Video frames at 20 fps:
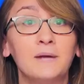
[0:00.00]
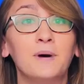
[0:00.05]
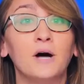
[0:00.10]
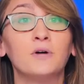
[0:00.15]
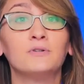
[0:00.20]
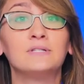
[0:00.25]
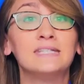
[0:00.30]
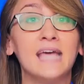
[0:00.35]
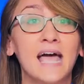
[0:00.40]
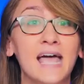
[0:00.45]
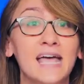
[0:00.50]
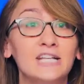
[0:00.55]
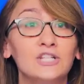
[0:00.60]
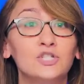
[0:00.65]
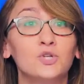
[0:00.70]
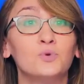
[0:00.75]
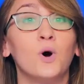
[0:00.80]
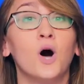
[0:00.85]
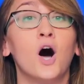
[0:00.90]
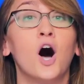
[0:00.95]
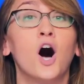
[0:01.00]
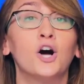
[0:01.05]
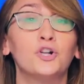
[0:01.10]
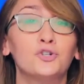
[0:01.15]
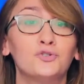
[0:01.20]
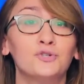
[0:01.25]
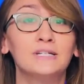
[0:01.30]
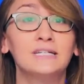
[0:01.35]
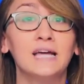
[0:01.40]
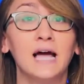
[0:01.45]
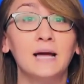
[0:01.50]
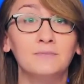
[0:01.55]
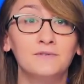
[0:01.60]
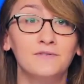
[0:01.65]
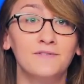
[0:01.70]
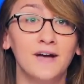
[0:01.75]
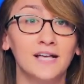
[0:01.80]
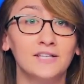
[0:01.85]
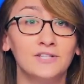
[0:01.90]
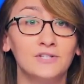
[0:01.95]
and about 10 to 100
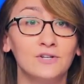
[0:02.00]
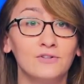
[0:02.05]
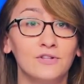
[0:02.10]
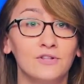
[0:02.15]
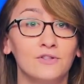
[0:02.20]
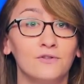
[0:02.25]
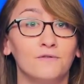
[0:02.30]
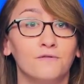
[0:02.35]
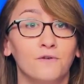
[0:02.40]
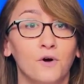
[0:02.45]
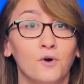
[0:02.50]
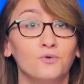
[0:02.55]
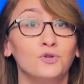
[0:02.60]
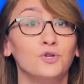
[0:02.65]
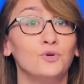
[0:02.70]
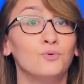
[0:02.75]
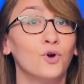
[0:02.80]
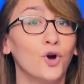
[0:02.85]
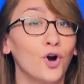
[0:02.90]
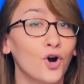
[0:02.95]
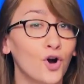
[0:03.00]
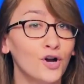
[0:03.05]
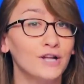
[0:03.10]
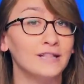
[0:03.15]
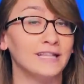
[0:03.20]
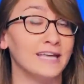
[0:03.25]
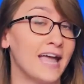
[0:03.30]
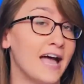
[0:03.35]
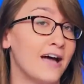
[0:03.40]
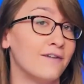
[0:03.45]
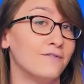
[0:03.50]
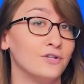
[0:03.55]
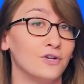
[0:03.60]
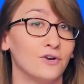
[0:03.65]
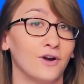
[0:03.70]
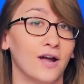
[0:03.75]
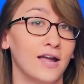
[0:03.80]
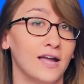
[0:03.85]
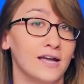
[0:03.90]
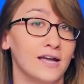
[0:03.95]
times faster than the phone you currently have in your